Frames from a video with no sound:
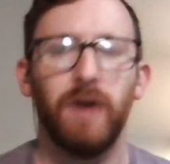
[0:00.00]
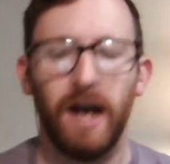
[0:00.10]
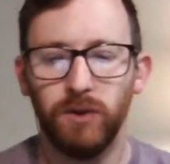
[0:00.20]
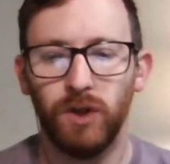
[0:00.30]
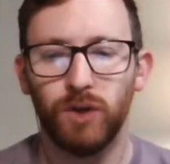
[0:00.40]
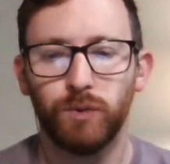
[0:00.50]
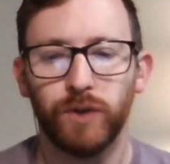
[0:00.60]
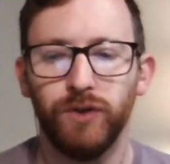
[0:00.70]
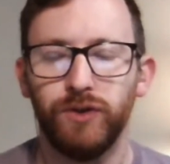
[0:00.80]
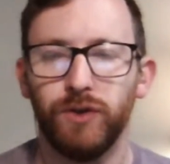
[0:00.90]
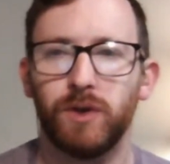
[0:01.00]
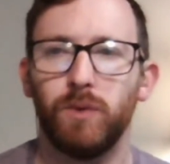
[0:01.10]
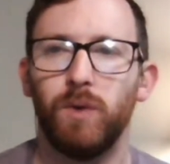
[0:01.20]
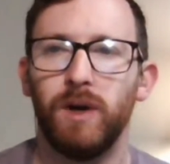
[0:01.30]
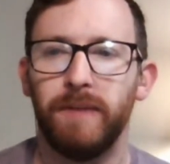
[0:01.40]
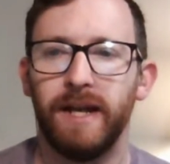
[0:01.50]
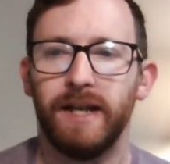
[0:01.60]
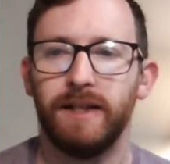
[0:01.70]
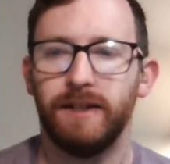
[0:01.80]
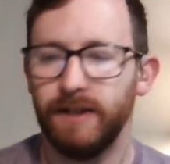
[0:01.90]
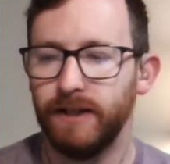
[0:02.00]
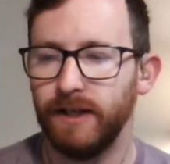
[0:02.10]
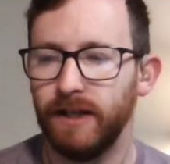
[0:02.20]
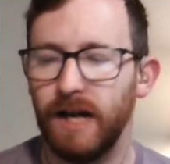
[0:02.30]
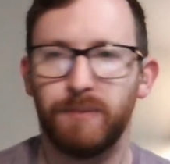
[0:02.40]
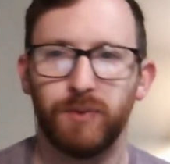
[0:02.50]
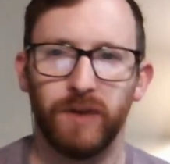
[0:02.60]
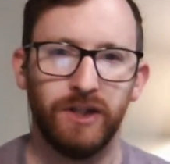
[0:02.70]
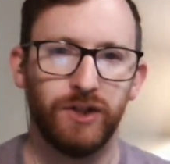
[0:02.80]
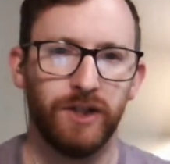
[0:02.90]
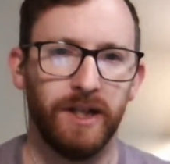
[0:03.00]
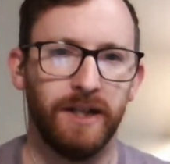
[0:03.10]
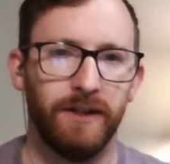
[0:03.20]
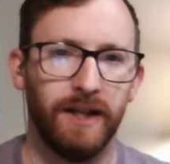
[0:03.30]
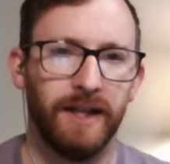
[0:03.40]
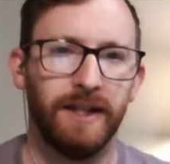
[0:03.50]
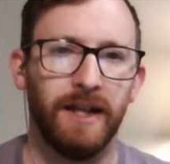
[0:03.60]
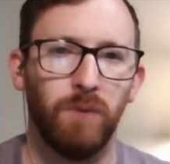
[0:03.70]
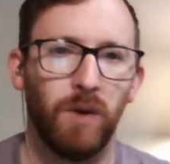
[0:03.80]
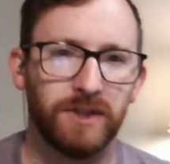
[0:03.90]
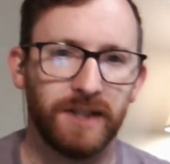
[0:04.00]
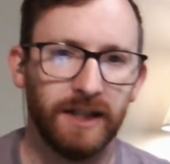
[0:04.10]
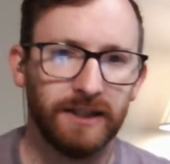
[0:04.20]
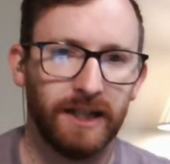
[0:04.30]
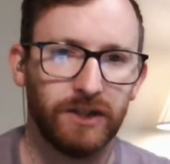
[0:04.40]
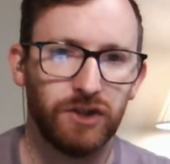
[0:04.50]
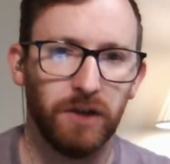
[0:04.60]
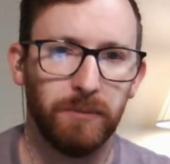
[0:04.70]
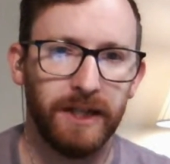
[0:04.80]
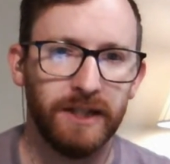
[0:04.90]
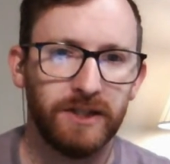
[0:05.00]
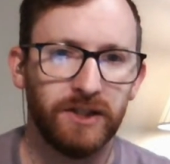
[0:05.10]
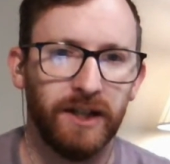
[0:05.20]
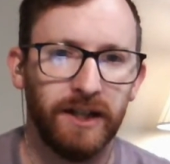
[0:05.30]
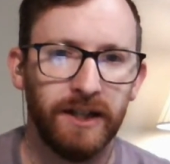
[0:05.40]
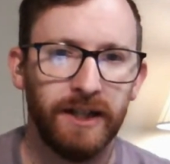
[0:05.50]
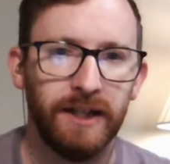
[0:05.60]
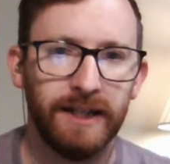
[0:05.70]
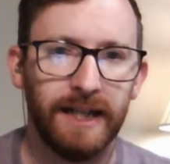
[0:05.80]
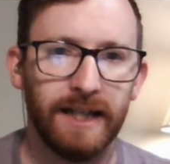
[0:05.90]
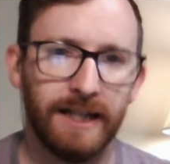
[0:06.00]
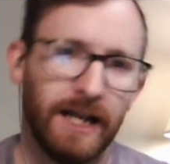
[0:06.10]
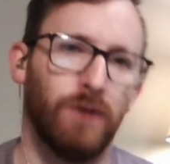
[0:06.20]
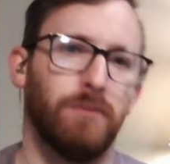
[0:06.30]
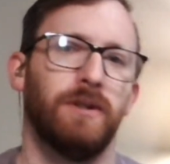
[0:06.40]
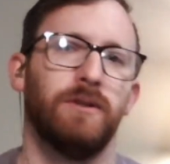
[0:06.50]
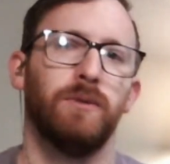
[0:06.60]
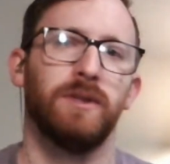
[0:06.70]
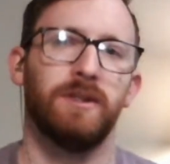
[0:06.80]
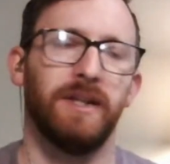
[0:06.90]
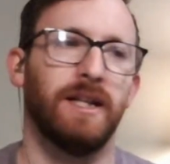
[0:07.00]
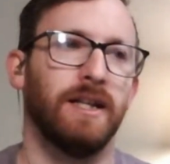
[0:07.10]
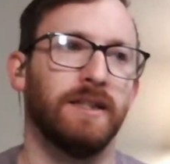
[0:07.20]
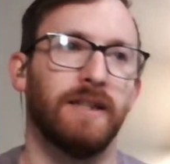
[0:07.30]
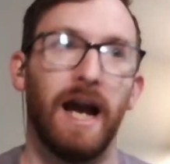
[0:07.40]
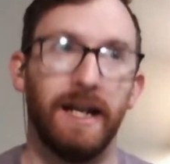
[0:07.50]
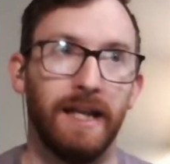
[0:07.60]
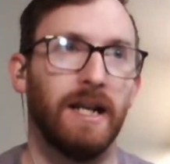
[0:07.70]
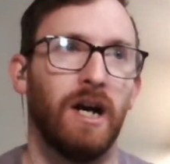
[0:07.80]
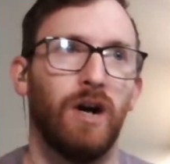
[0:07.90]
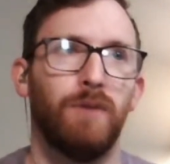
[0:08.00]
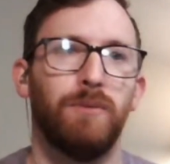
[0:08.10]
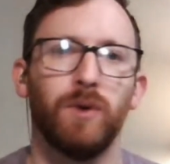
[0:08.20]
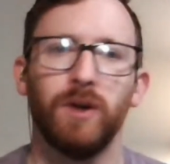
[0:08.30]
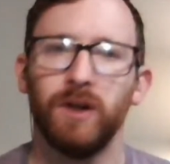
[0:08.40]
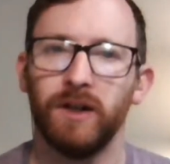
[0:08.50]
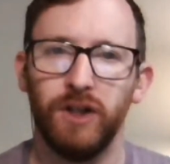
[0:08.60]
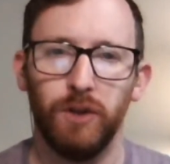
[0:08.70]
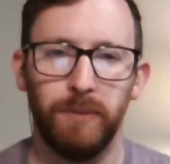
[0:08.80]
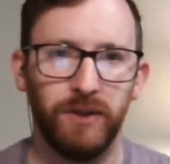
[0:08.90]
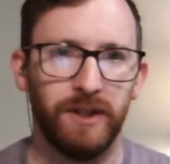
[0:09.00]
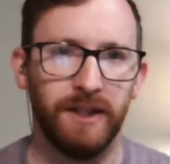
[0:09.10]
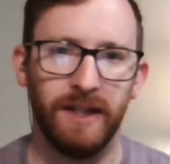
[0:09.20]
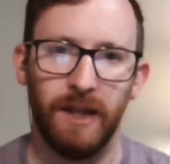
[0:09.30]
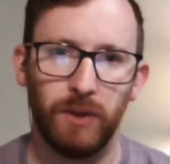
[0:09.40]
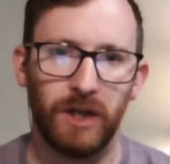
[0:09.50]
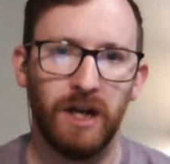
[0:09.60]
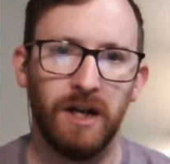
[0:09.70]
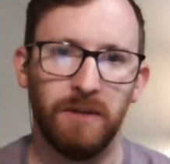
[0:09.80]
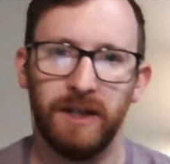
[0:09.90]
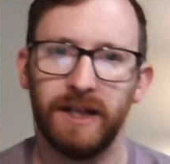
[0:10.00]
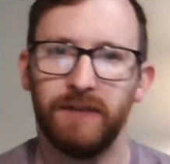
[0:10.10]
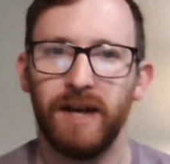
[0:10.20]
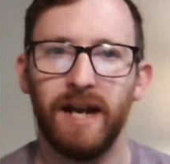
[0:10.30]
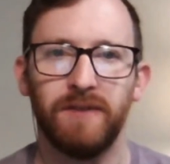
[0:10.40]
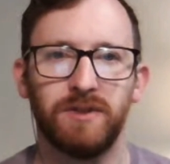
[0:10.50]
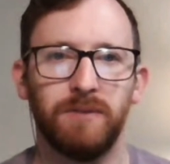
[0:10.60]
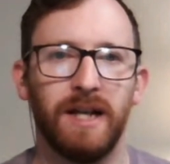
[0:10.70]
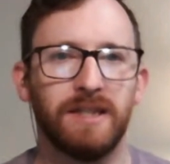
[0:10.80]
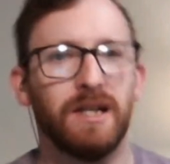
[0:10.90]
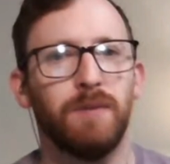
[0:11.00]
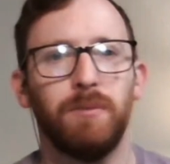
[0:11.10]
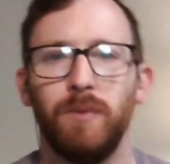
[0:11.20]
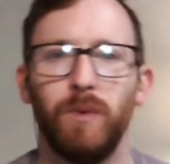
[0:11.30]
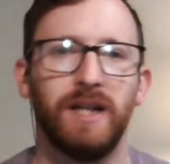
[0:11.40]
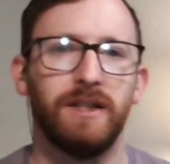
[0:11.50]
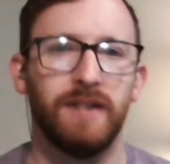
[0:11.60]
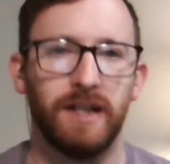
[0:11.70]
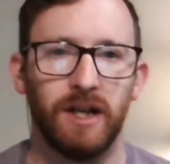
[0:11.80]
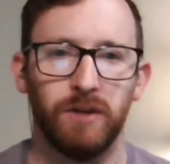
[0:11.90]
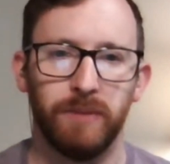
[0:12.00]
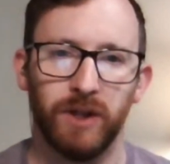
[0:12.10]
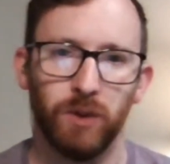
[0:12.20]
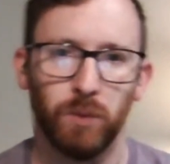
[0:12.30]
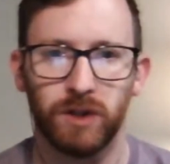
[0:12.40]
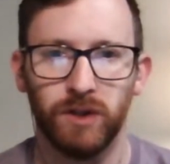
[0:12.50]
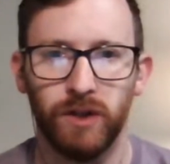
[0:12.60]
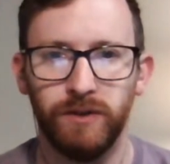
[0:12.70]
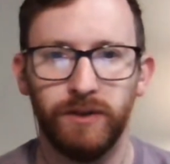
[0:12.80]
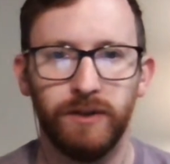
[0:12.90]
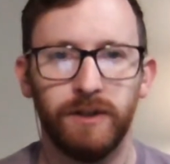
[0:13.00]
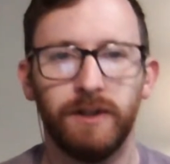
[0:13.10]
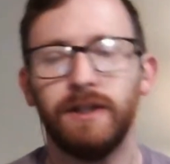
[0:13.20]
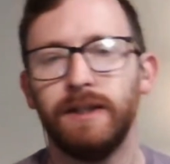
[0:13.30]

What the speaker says: How long were you doing a one-man operation, and then what was that like jumping into getting help? Was it because I need help, or you build it and they will come? Like, if I have some guys helping me, we can take on a bigger workload.